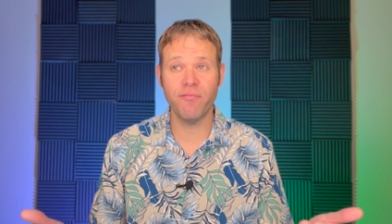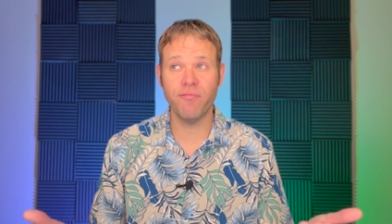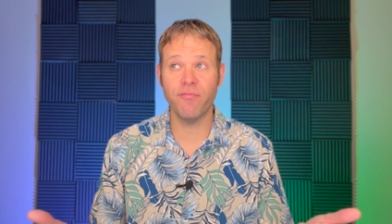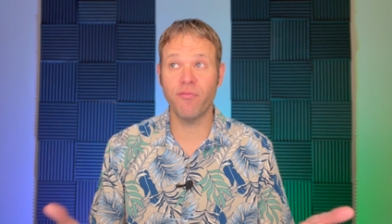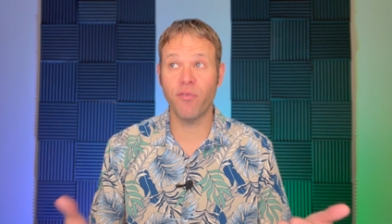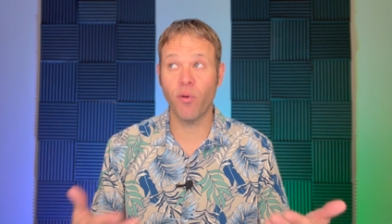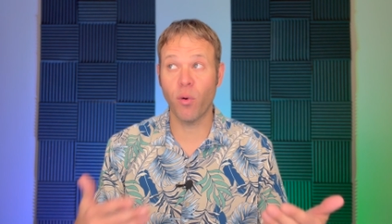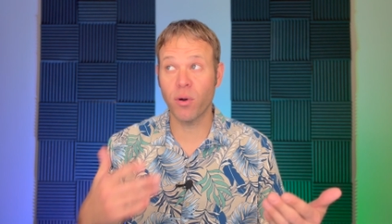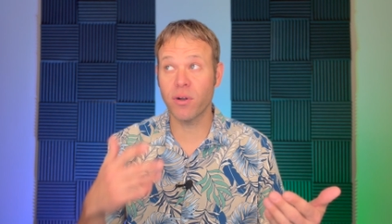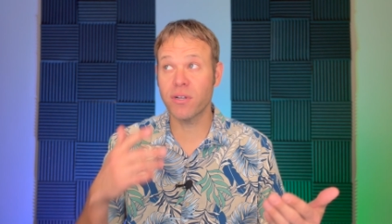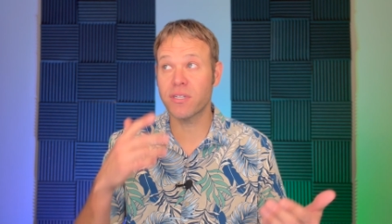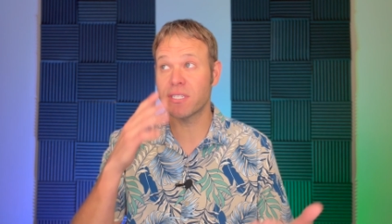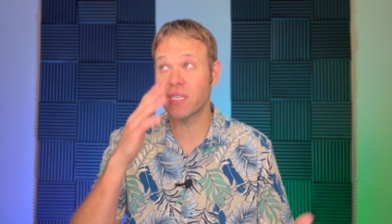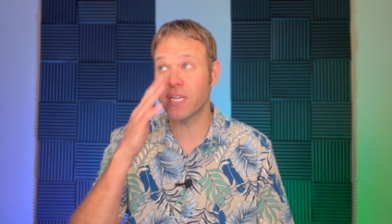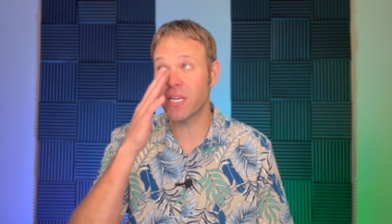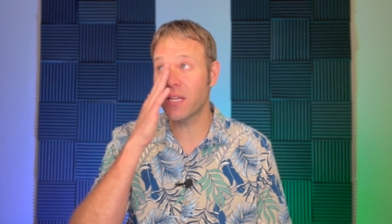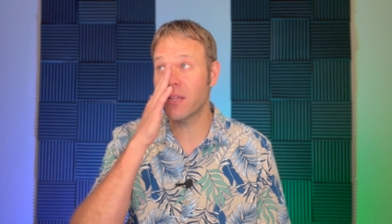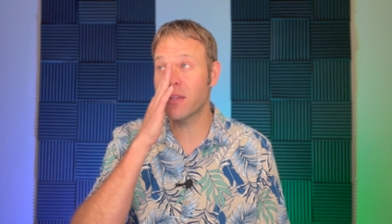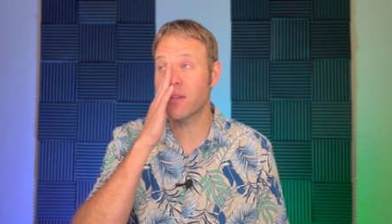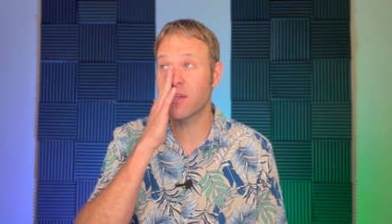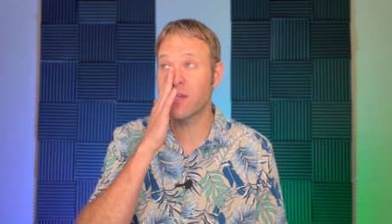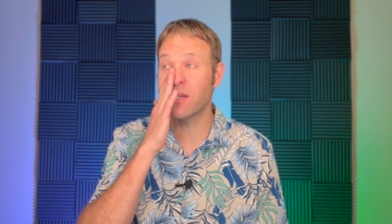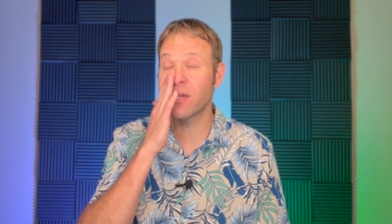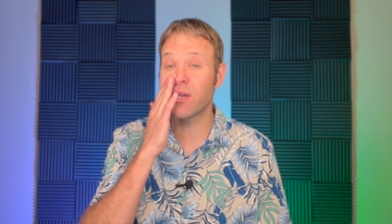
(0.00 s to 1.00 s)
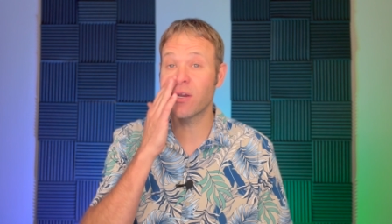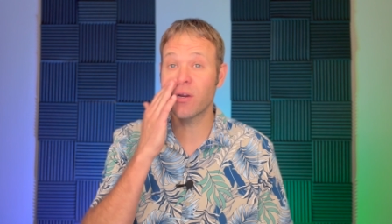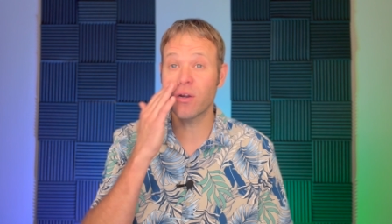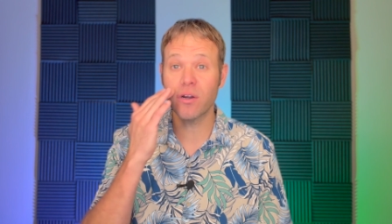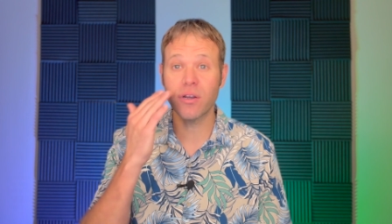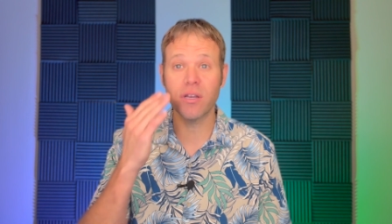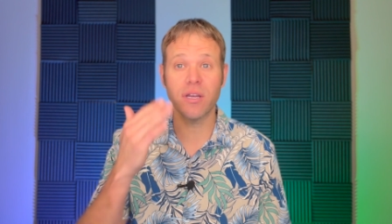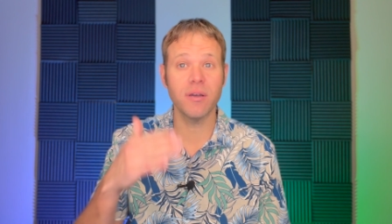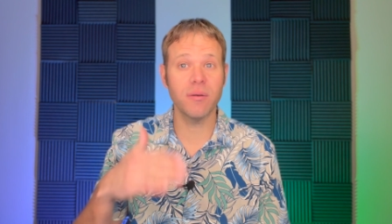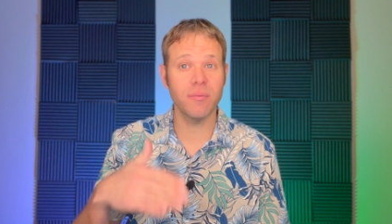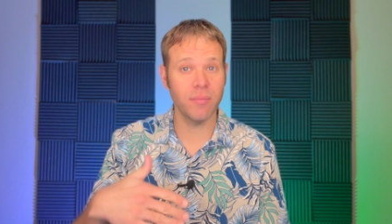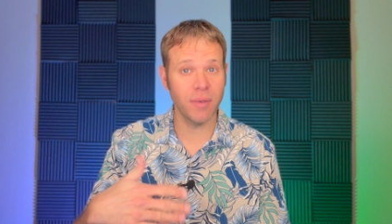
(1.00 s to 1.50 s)
14th
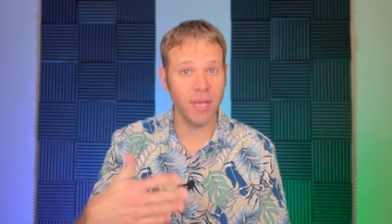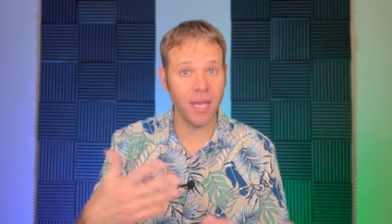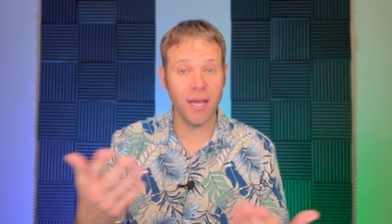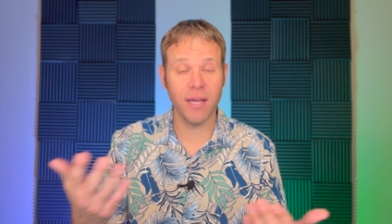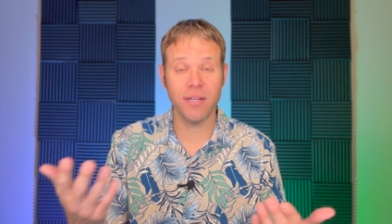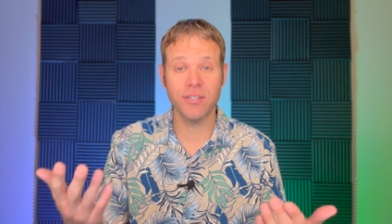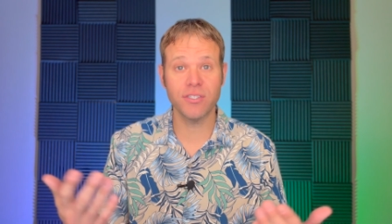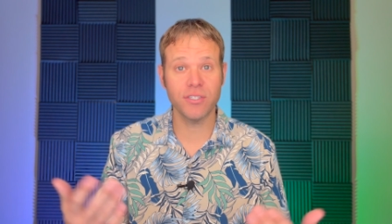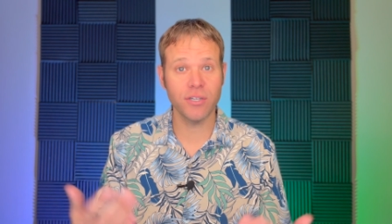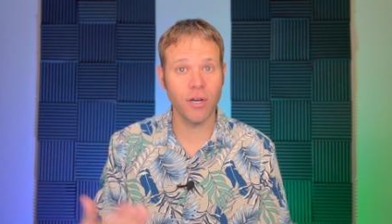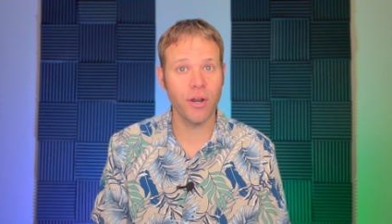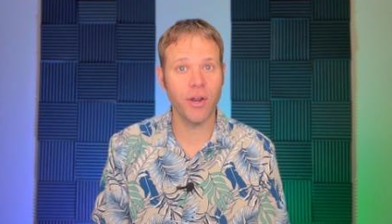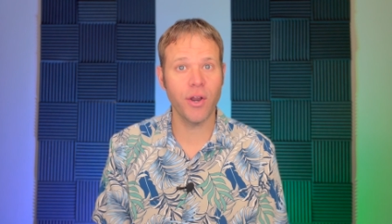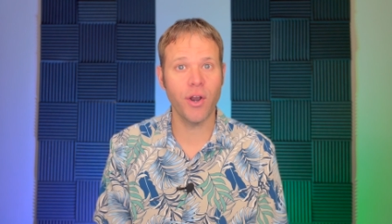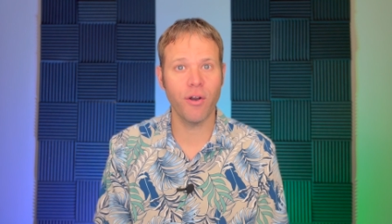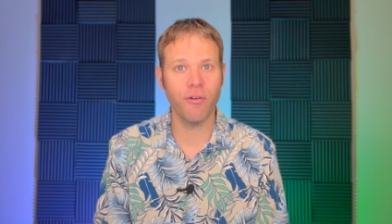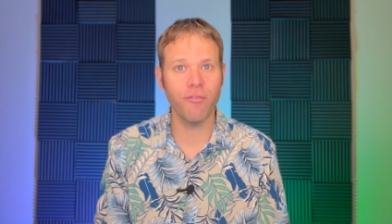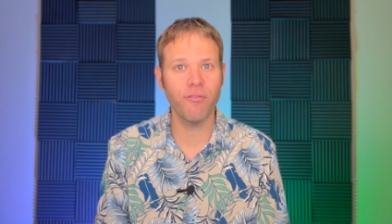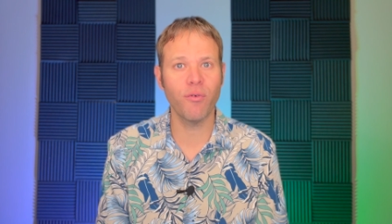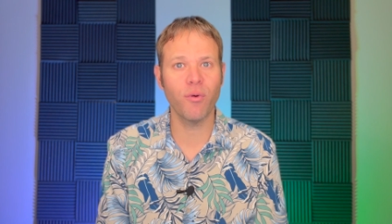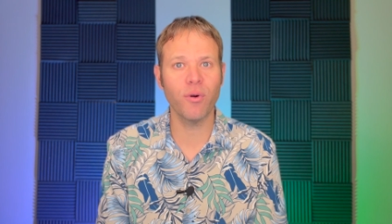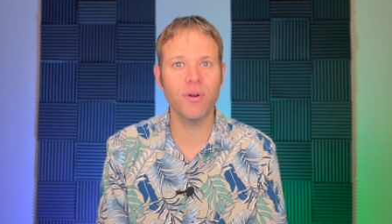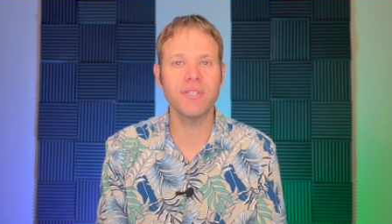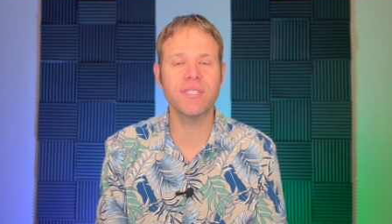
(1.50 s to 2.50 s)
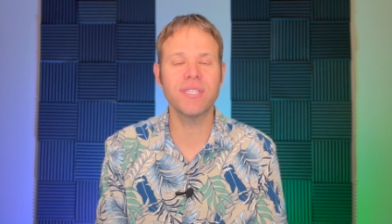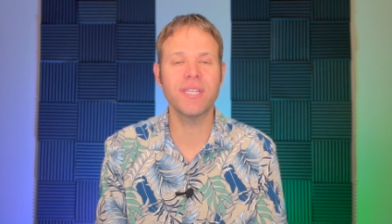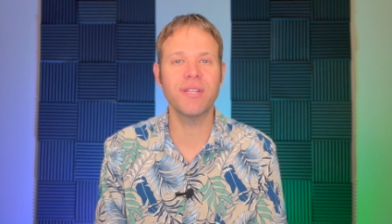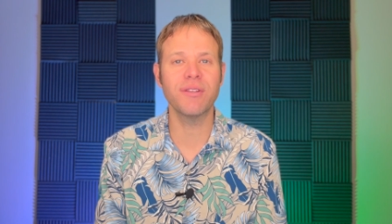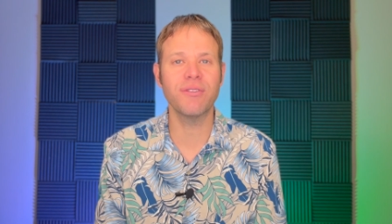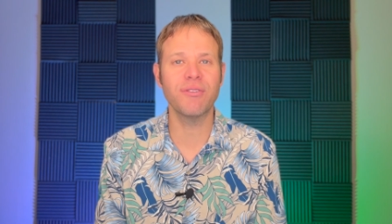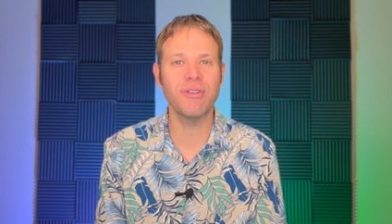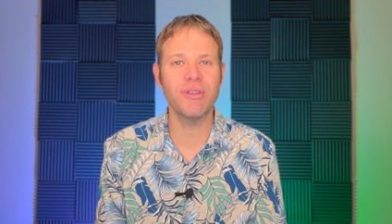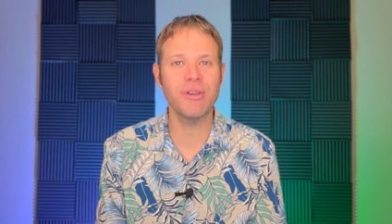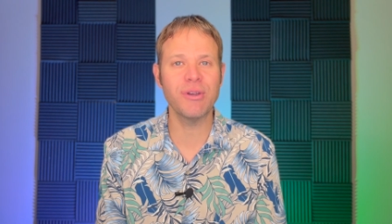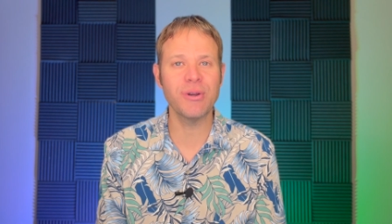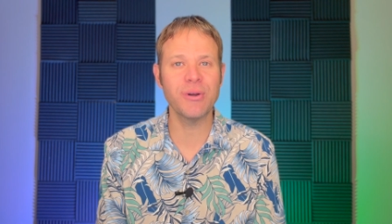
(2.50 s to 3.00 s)
year, yeah, starting our
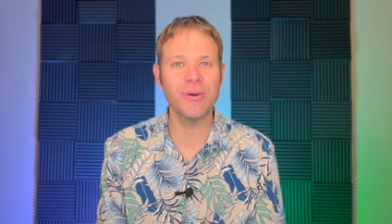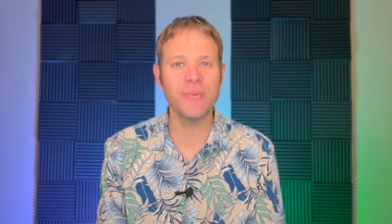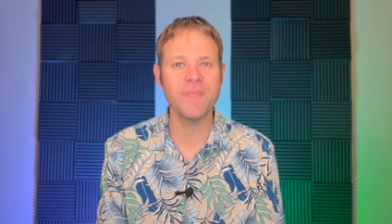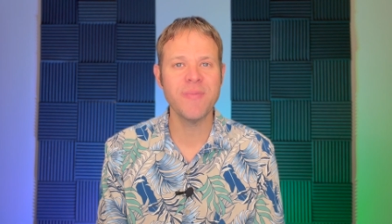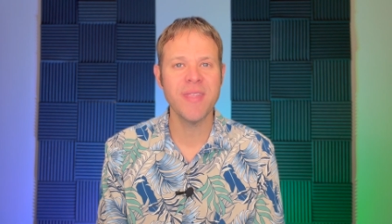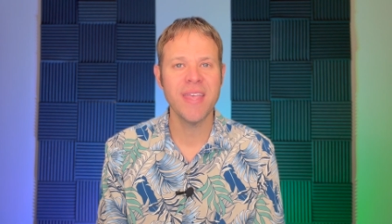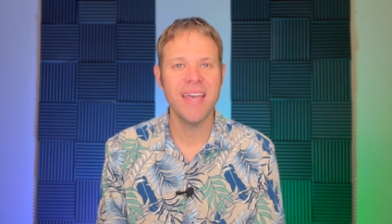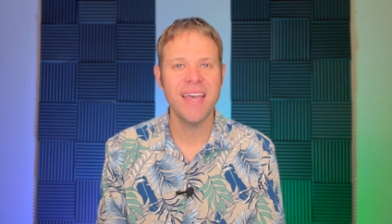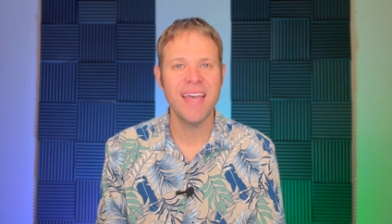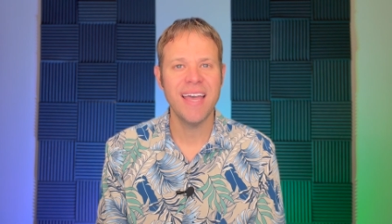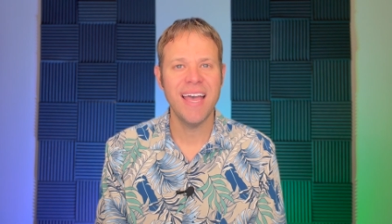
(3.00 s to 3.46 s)
14th year